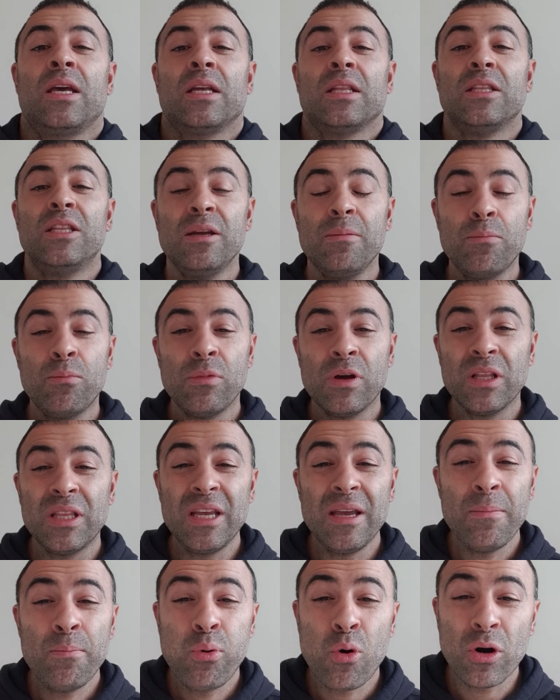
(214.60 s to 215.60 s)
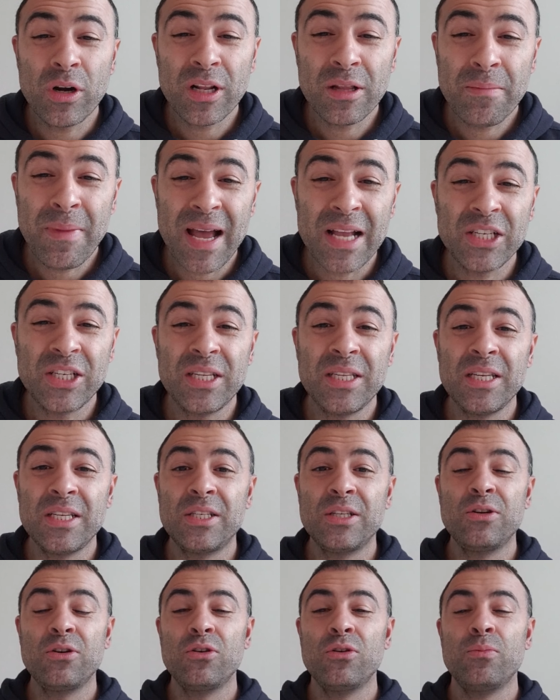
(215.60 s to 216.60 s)
the important match in
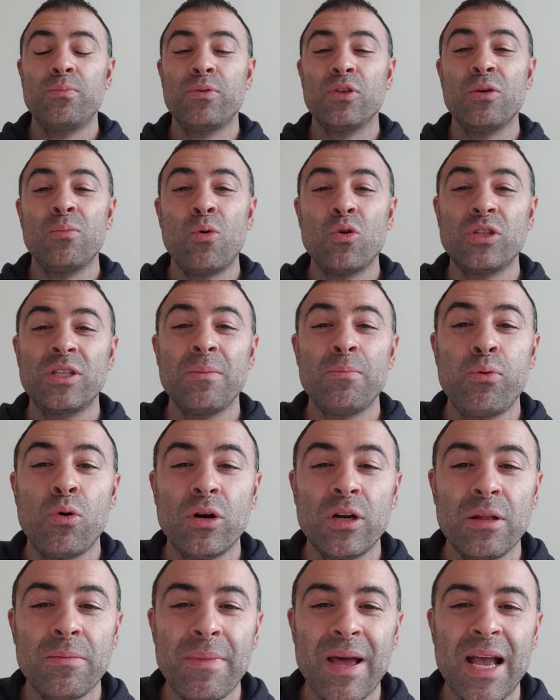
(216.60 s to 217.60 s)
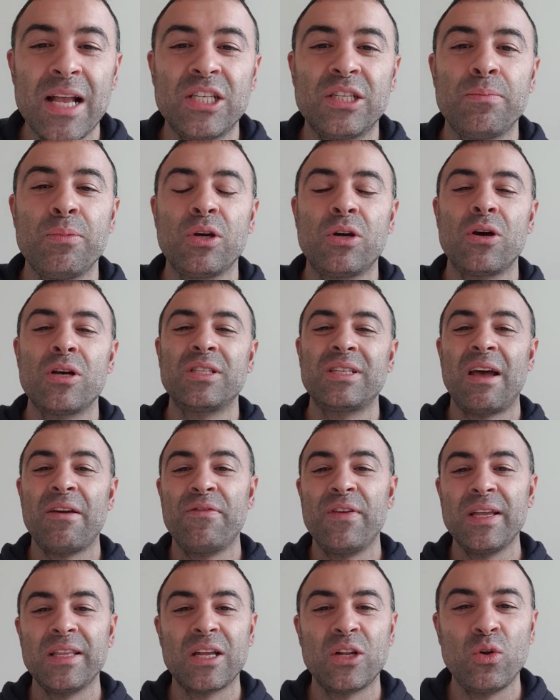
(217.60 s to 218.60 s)
this group, the most important match, because I
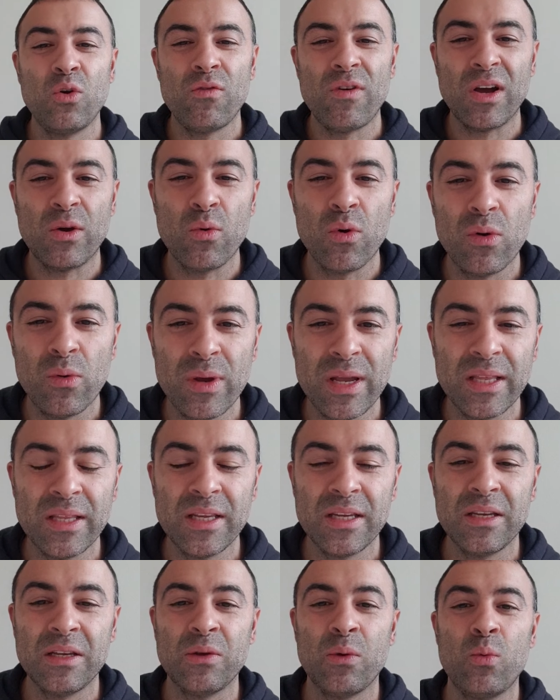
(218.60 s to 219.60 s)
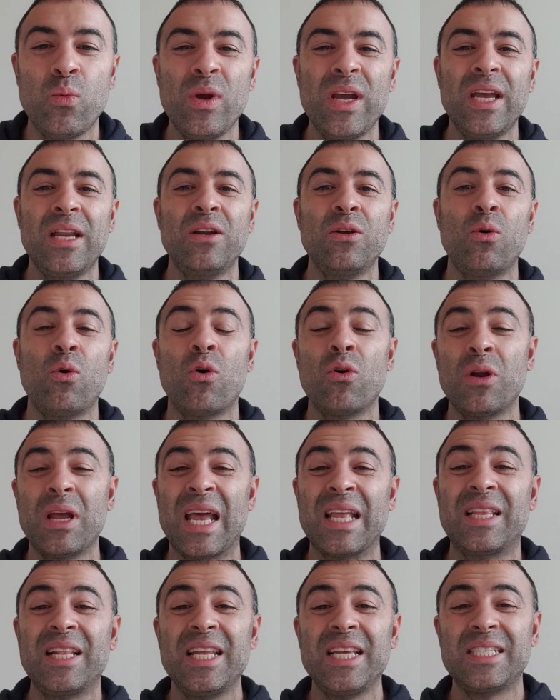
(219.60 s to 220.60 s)
think that Novak will win or
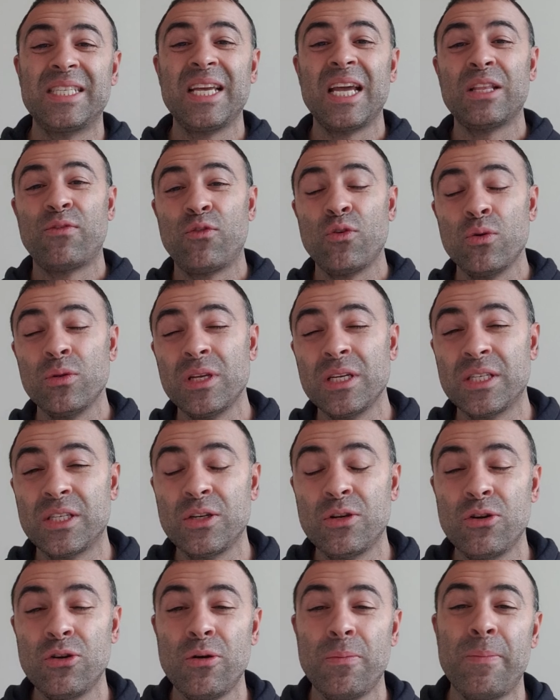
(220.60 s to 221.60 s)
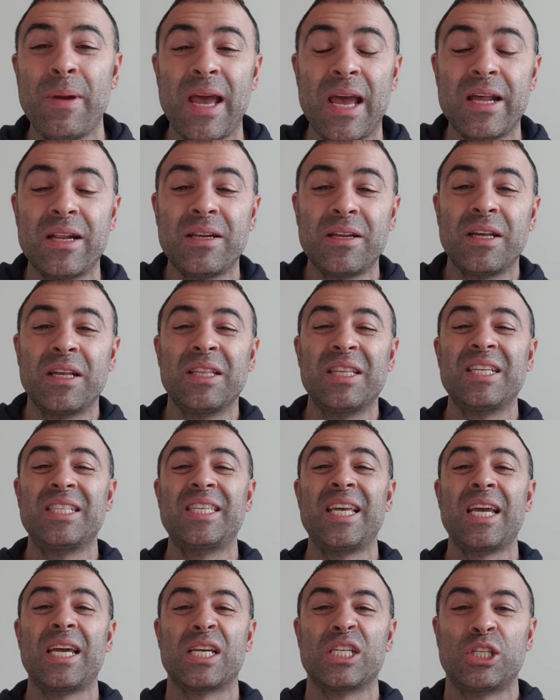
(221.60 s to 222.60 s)
at least get through this group, and the
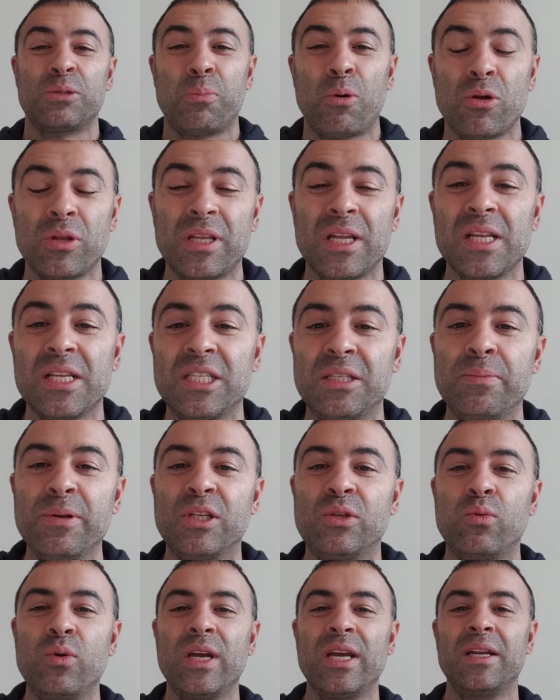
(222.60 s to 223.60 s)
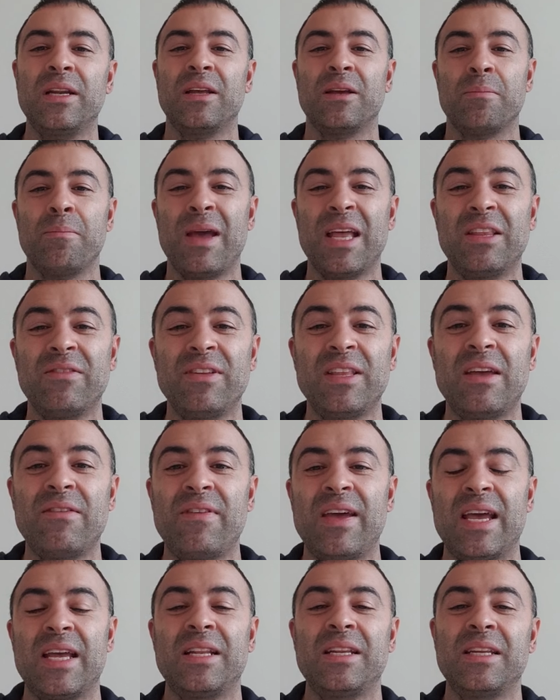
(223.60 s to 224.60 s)
second spot is between
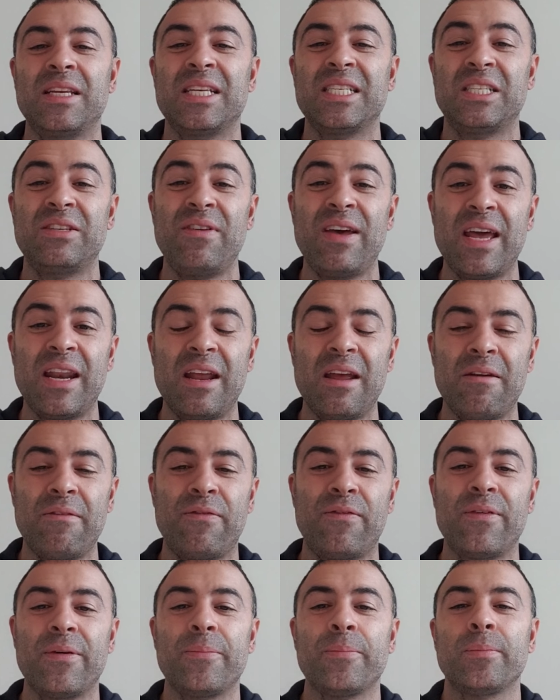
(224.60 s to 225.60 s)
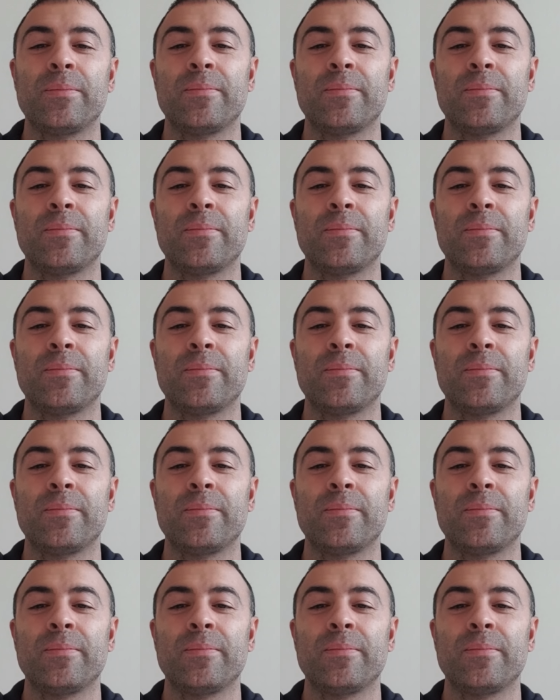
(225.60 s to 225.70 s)
Medvedev and Zverev.